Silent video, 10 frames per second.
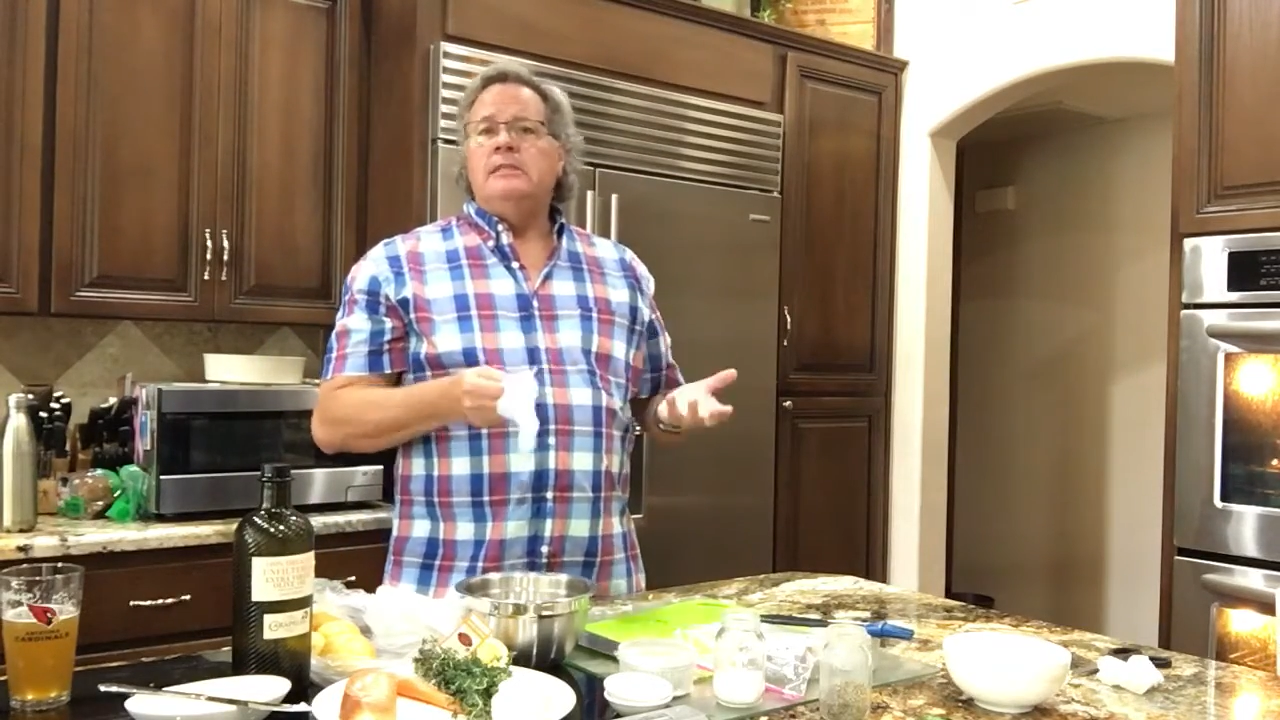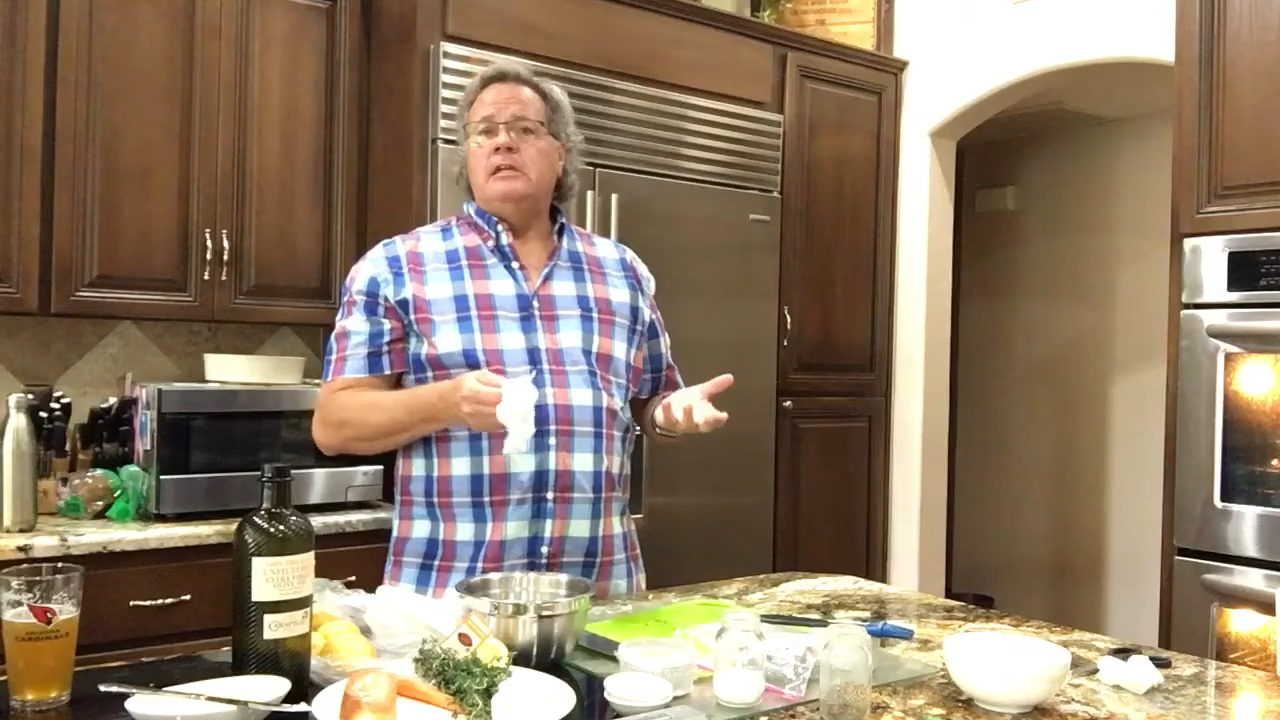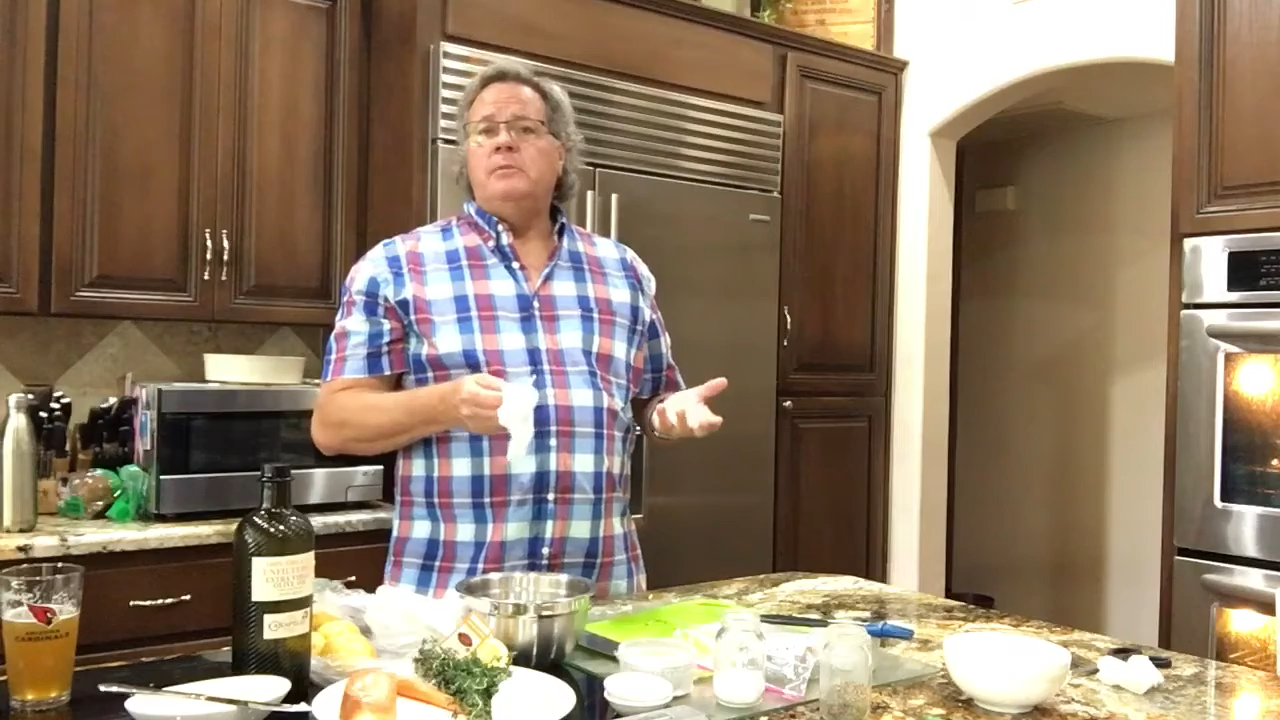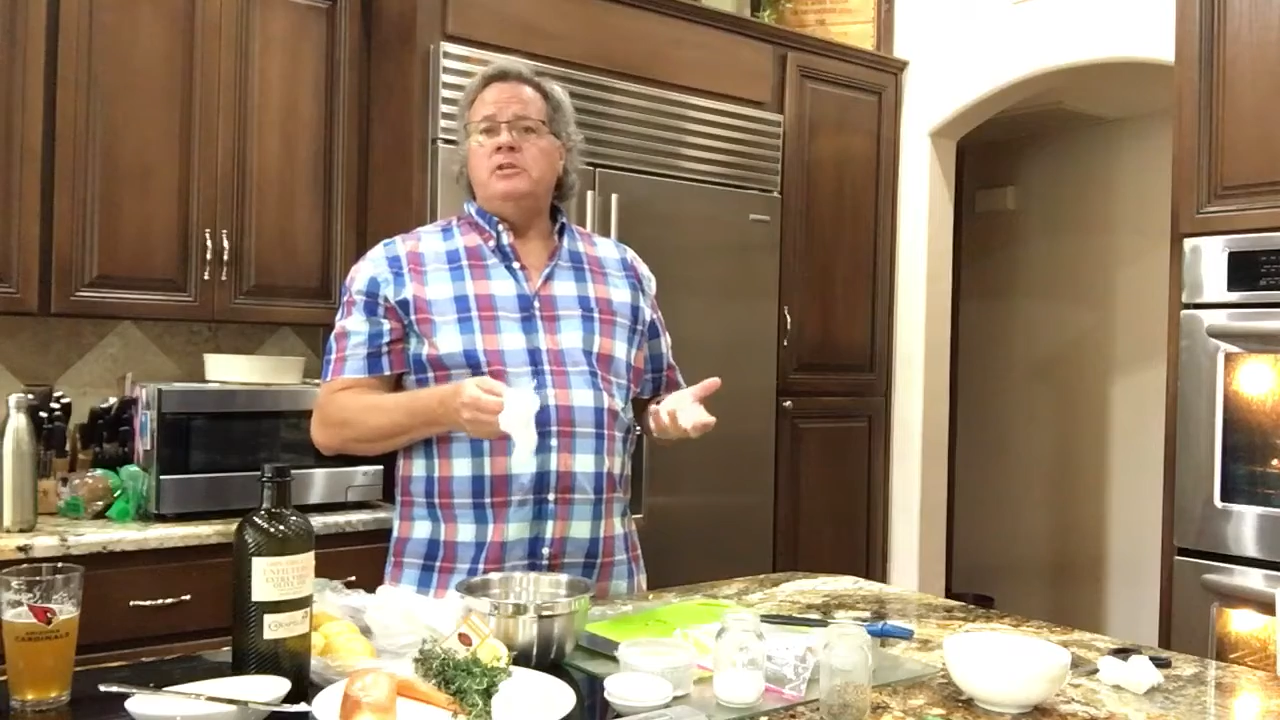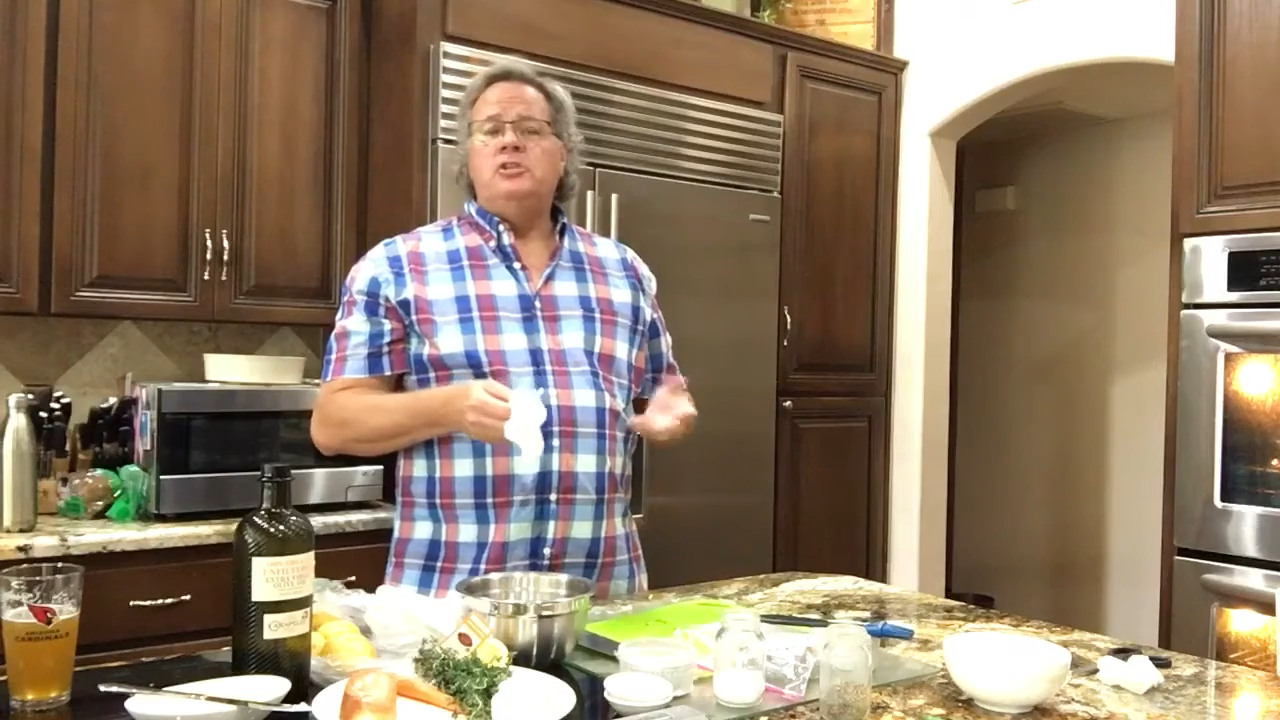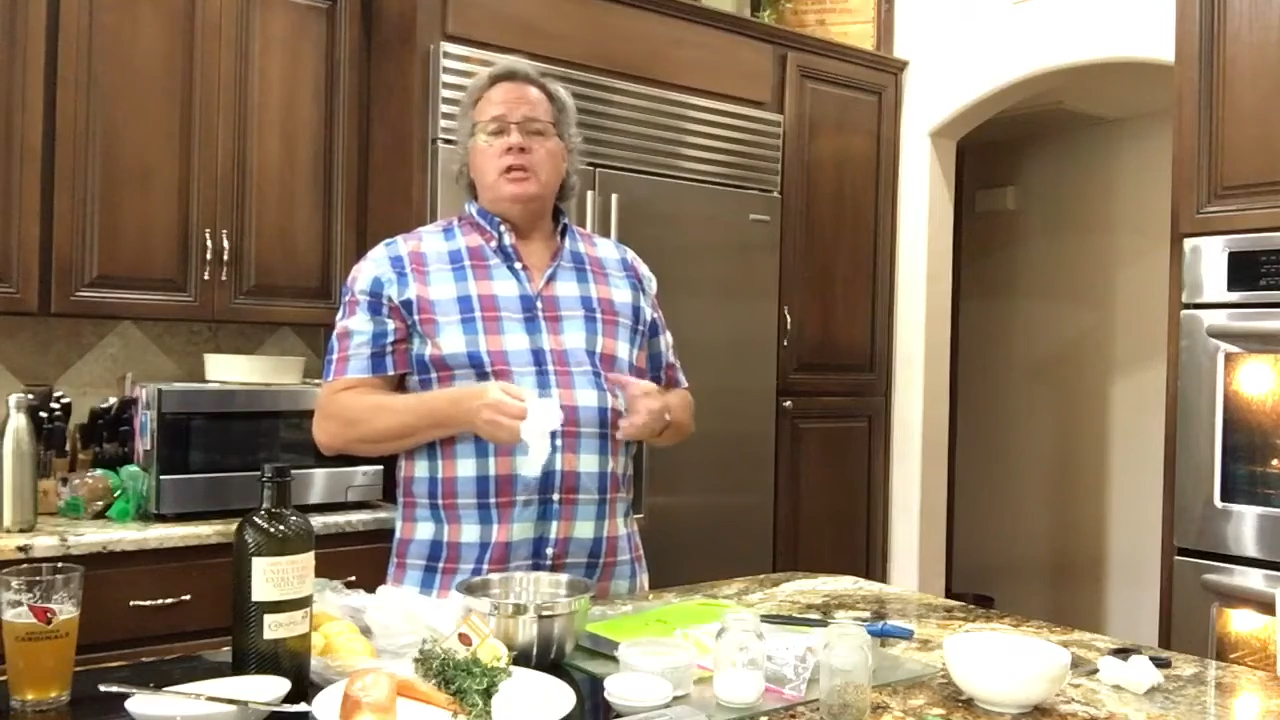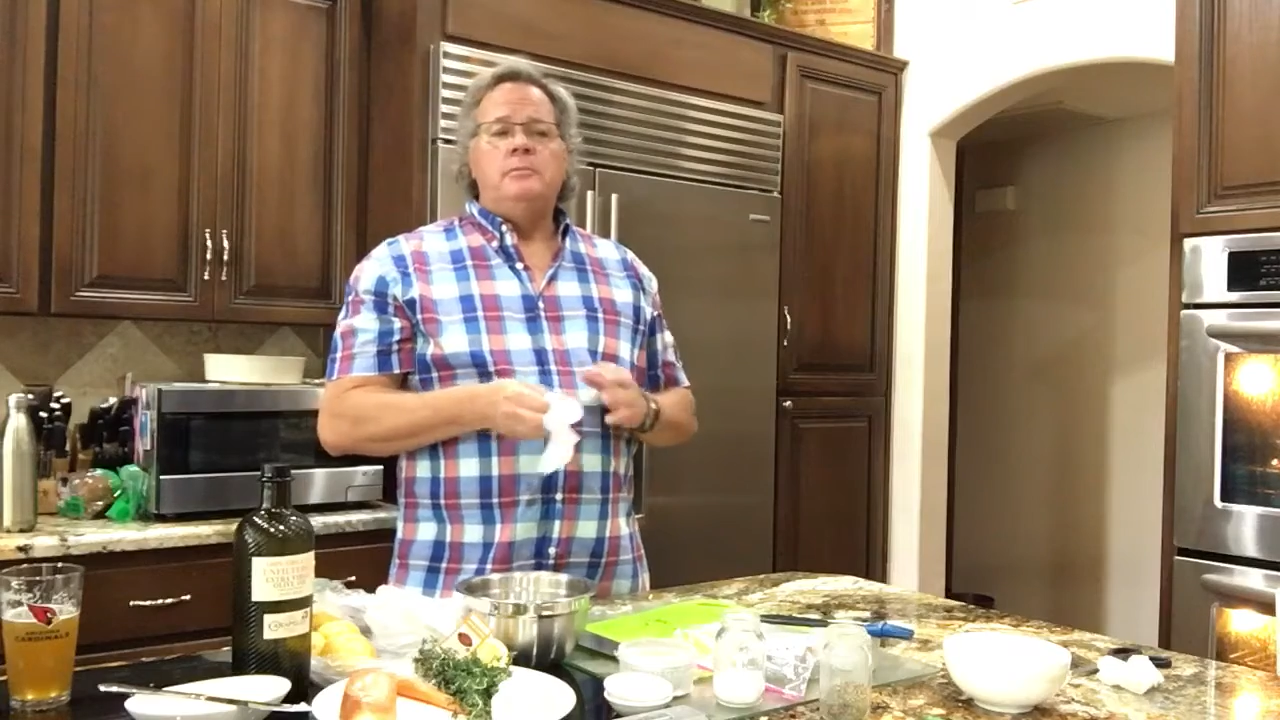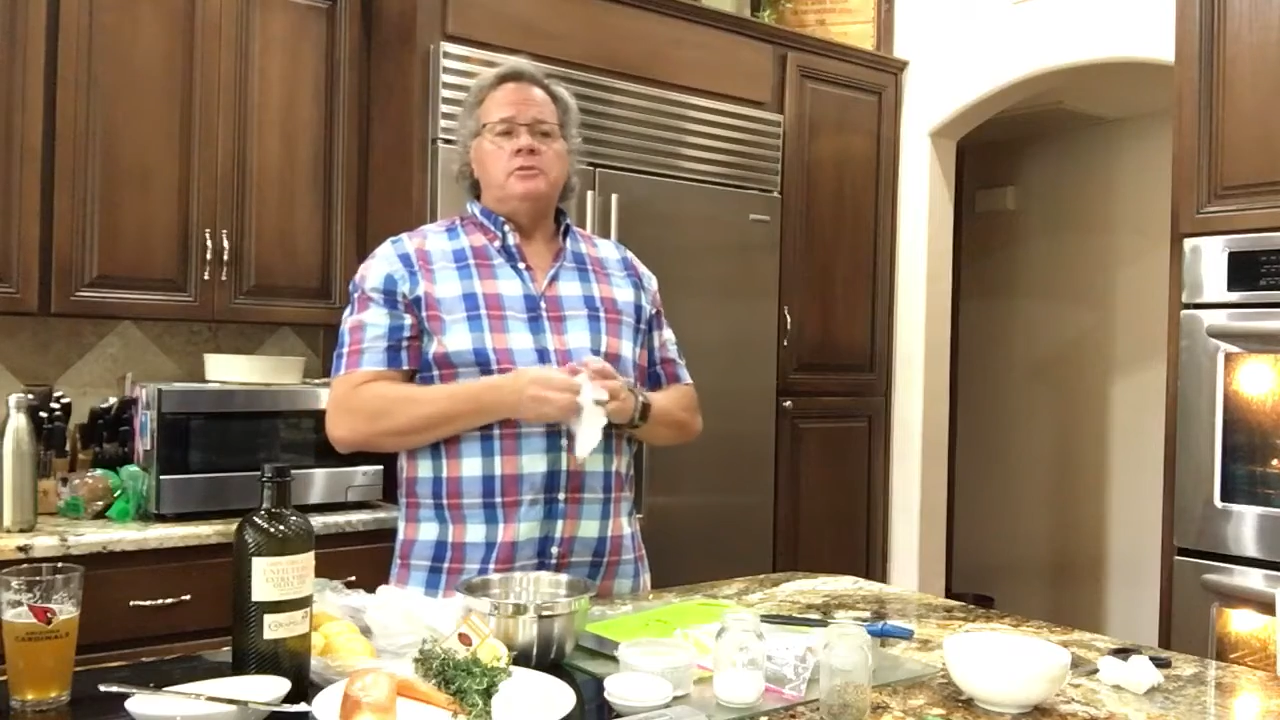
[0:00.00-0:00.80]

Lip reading: tend to be cheap,